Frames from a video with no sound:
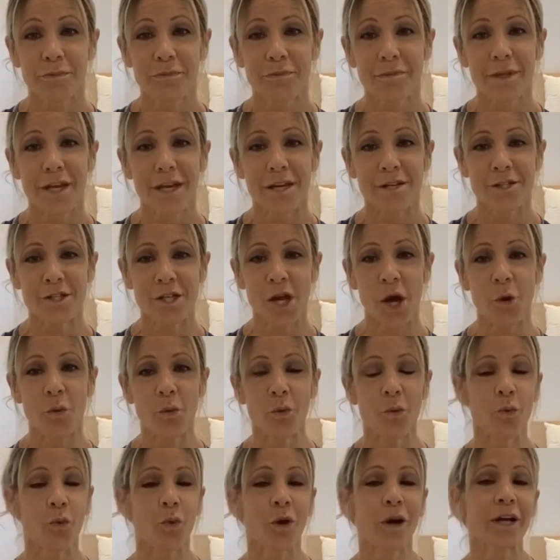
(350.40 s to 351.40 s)
So
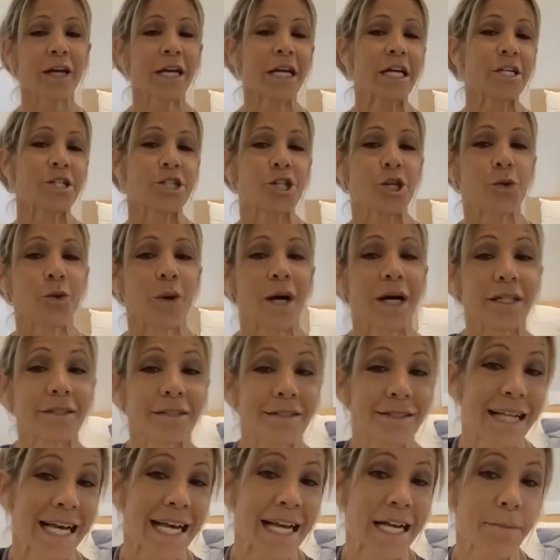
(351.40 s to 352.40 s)
we're going to do a
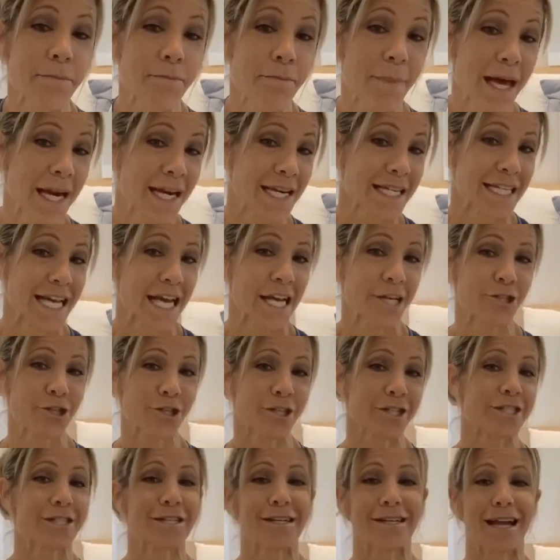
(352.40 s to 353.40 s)
light
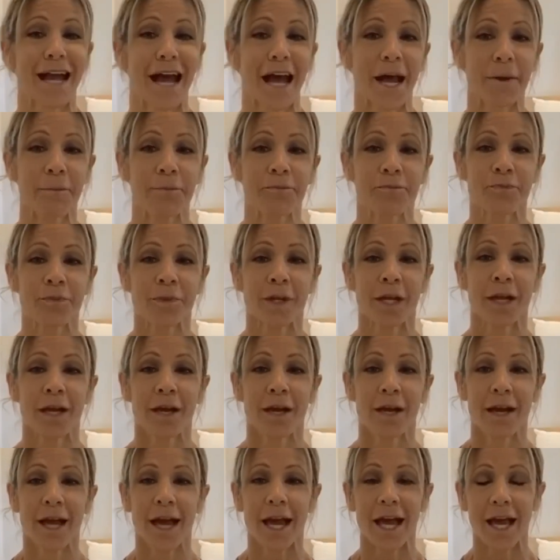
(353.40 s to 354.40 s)
meditation today.
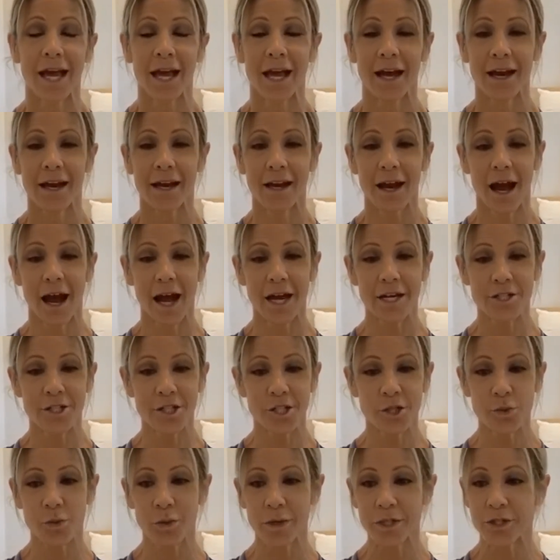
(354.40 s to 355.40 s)
And I
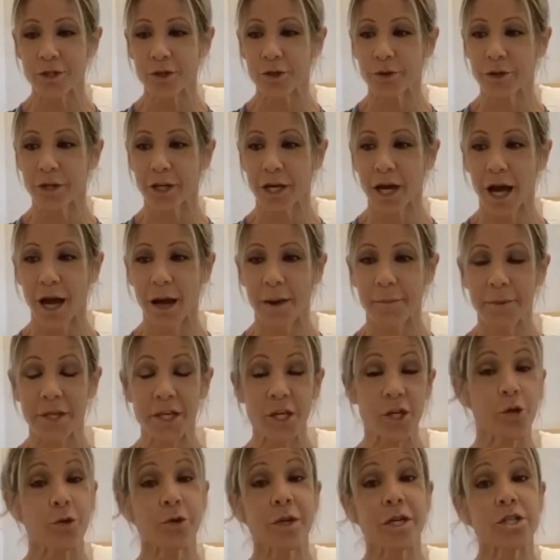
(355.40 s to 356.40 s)
just want you to come.
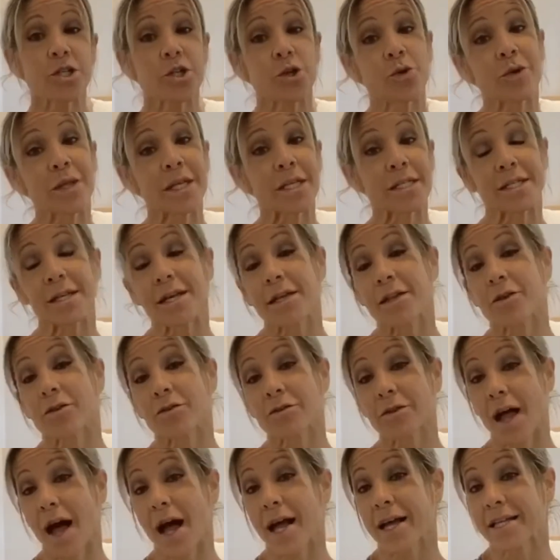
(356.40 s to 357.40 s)
You can do this either
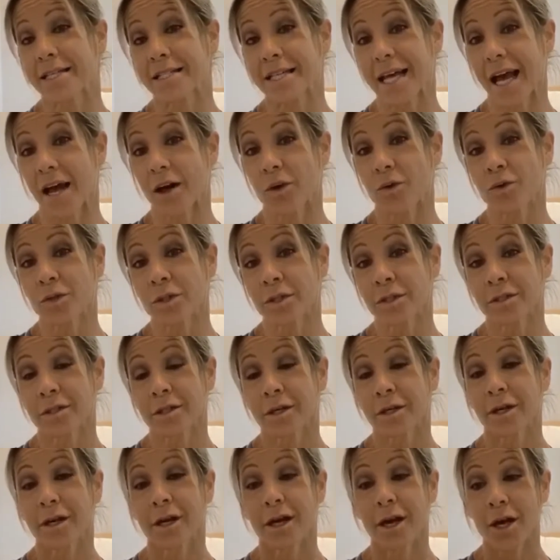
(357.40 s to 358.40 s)
lying down.
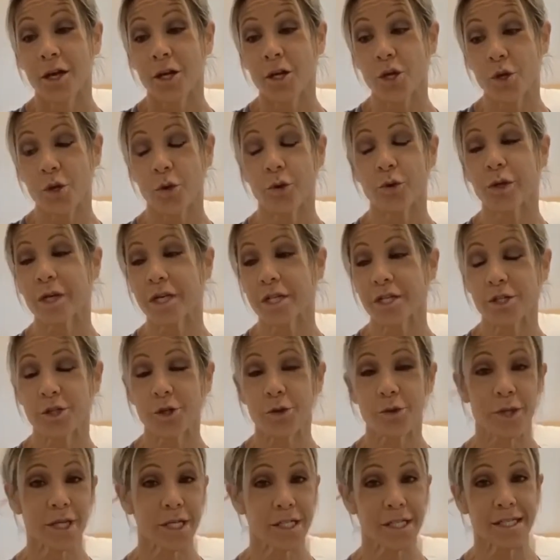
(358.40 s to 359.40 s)
You can do
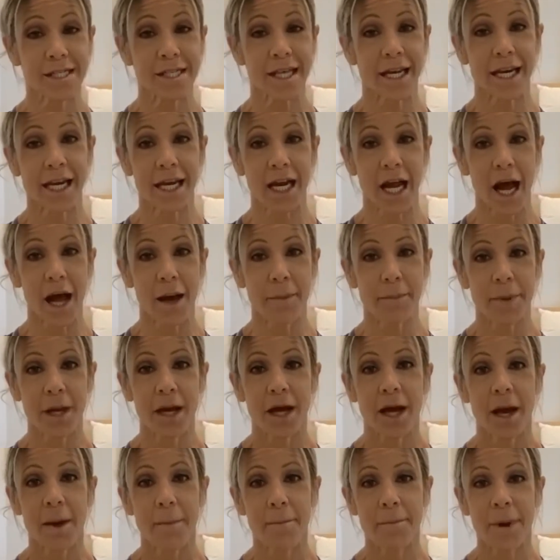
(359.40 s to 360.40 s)
this sitting up.
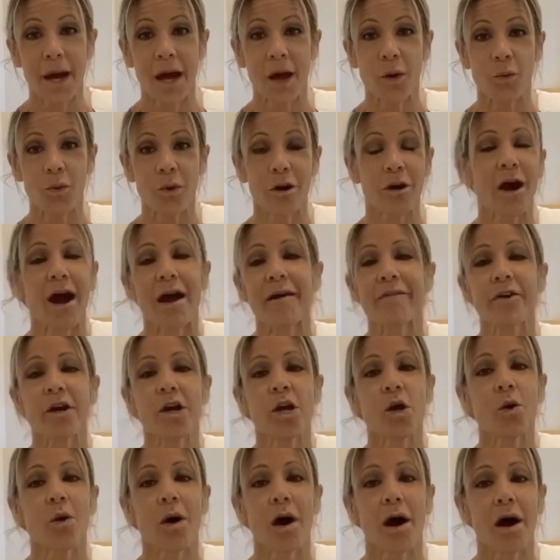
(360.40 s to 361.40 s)
But wherever
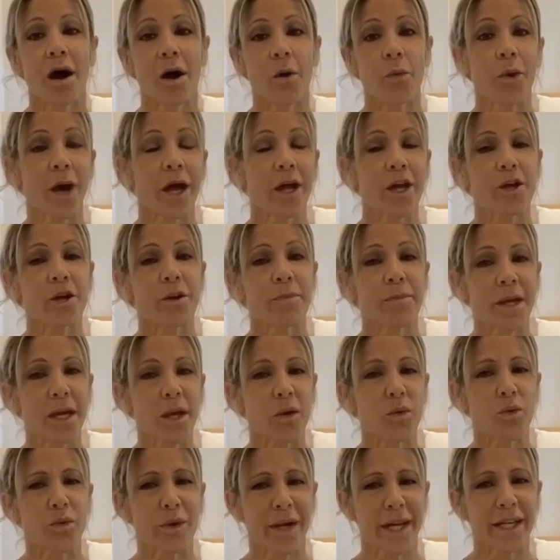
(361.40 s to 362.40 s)
you are, I want you to be
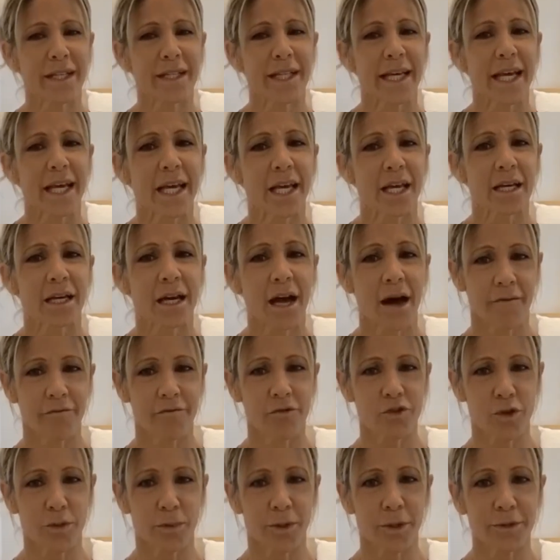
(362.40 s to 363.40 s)
really
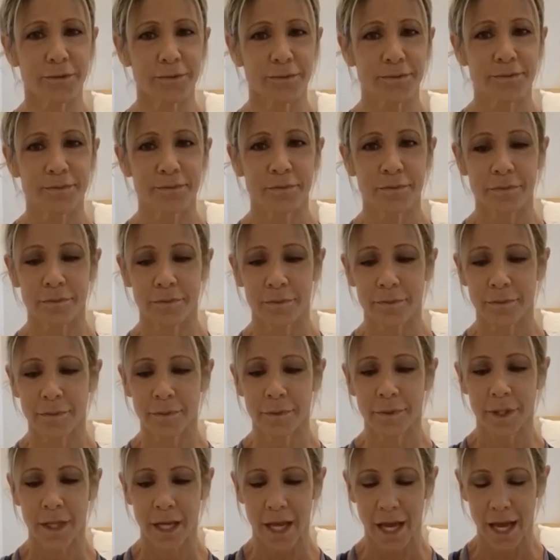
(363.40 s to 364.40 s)
comfortable.
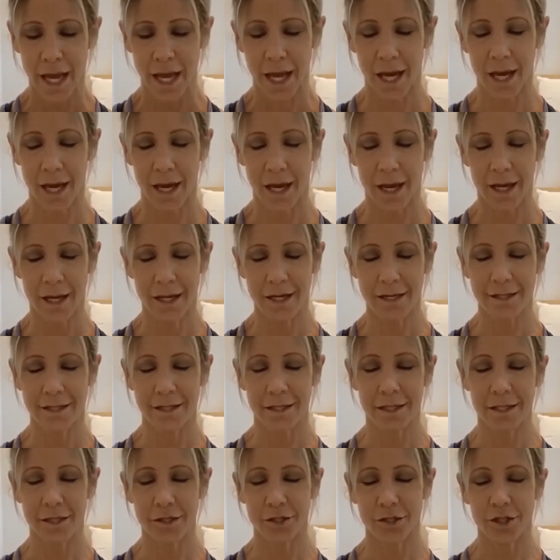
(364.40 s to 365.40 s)
And
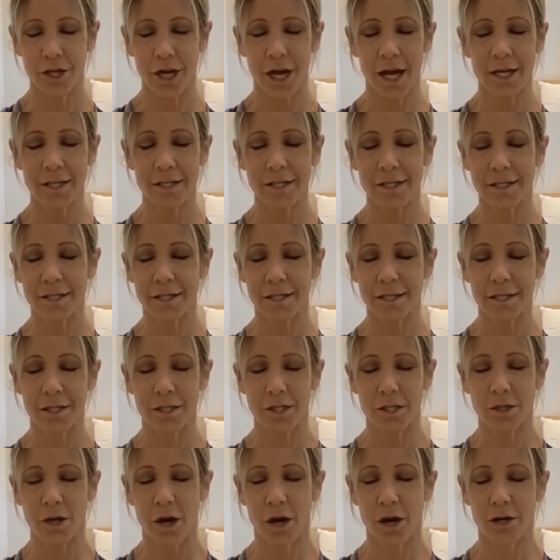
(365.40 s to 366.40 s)
just
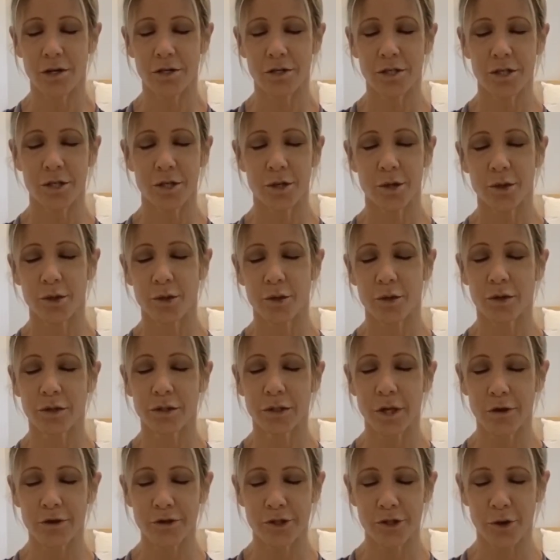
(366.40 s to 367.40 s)
start to
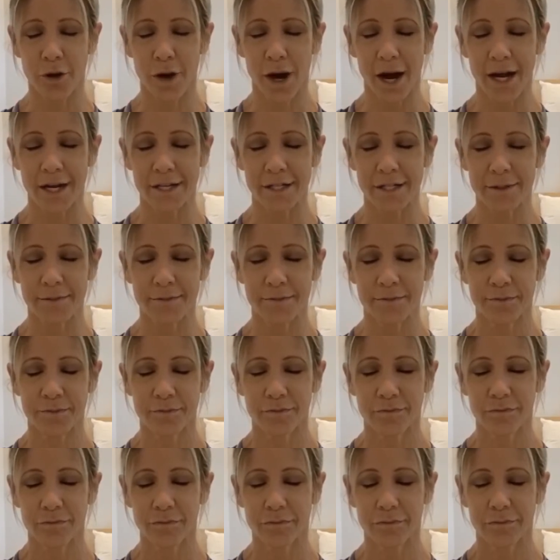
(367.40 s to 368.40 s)
close your eyes.
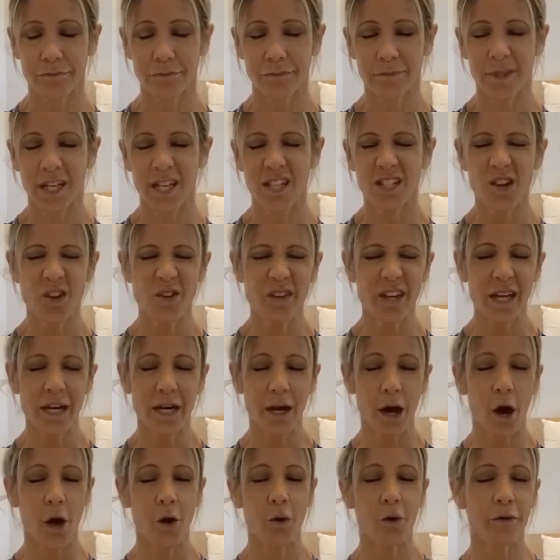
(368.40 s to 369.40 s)
Don't get
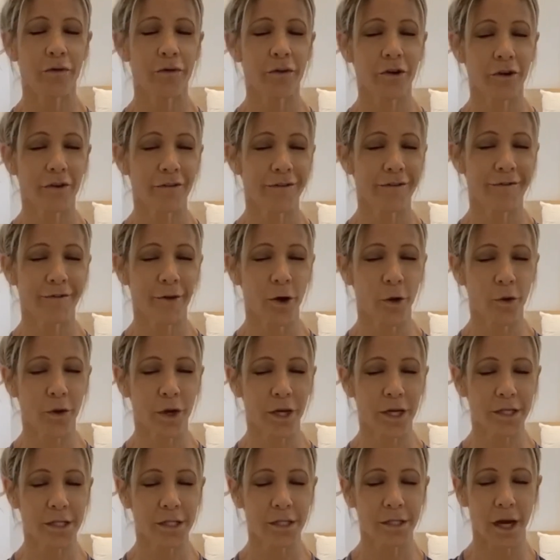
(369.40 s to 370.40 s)
over
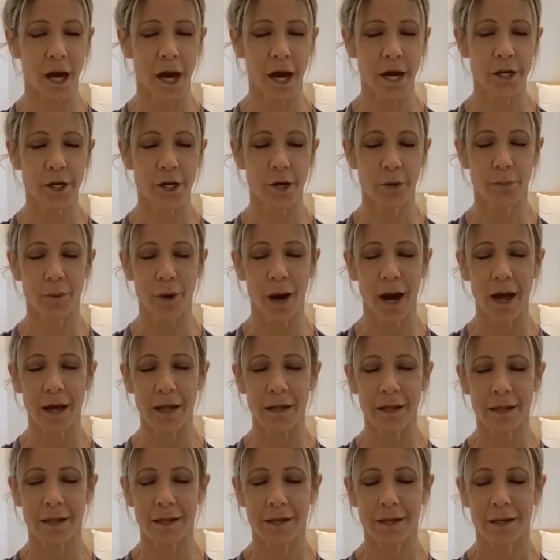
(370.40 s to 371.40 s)
focused on your
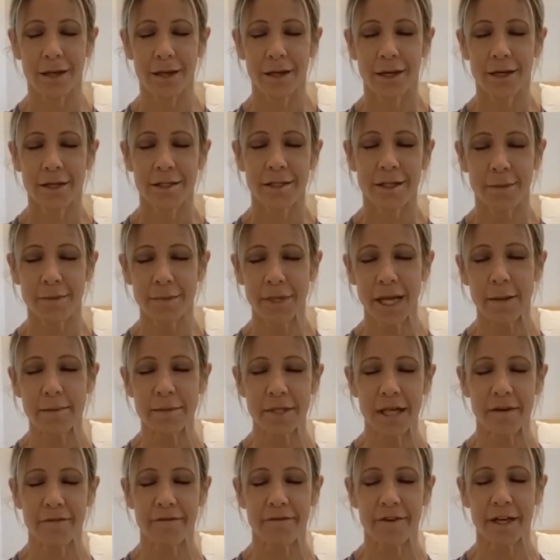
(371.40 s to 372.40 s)
breath. Sometimes
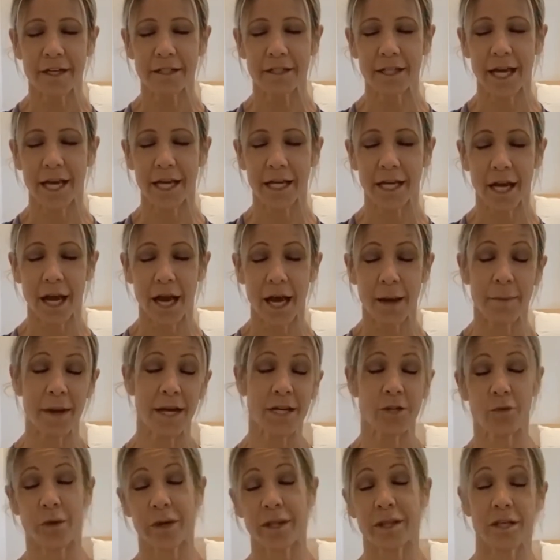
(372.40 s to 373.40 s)
I feel like, am I
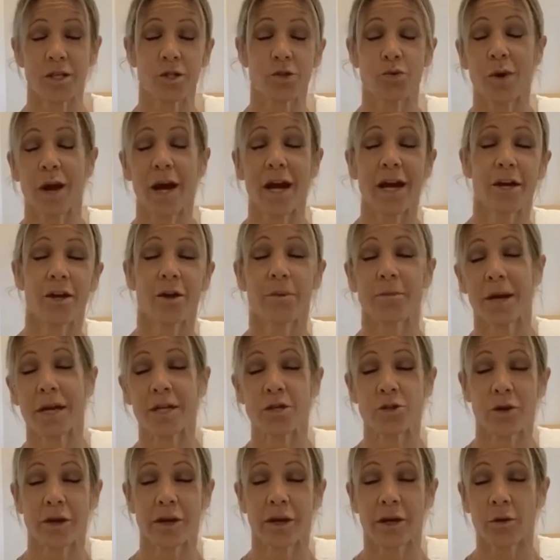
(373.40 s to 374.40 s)
doing this right? Am I
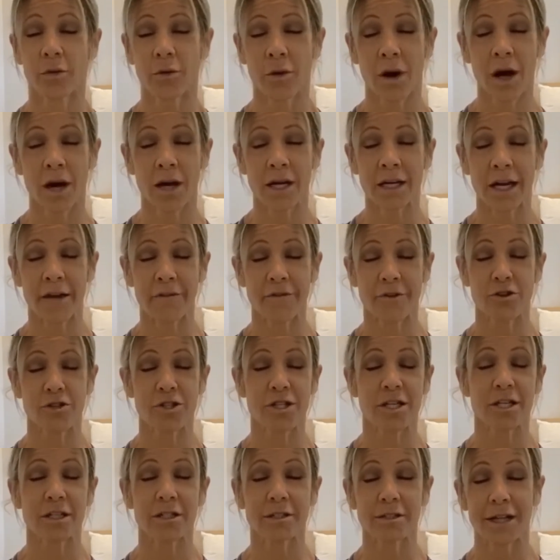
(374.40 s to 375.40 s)
doing it wrong? If you're
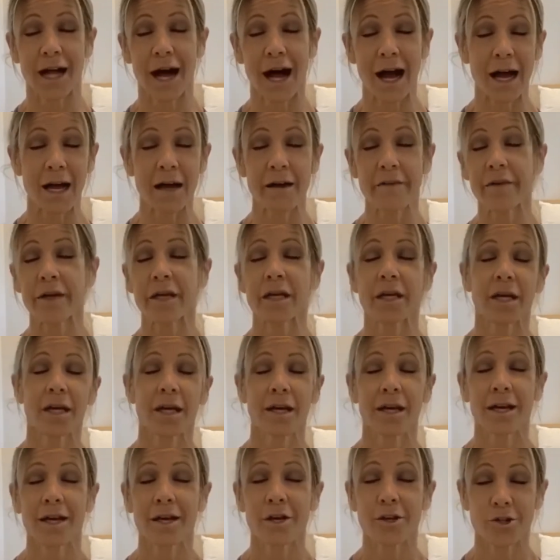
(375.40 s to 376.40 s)
still alive,
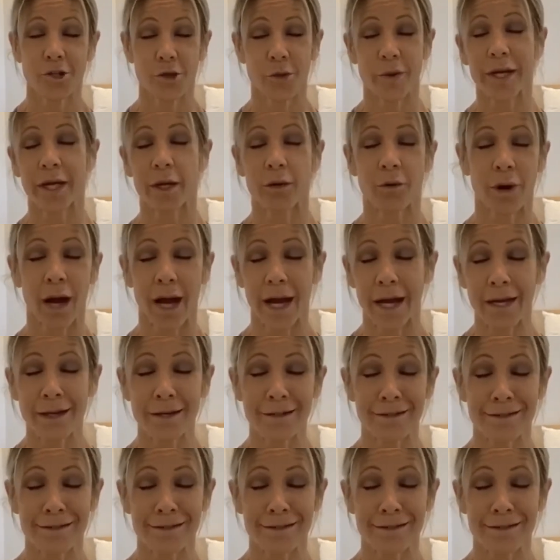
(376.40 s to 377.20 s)
you're doing it right.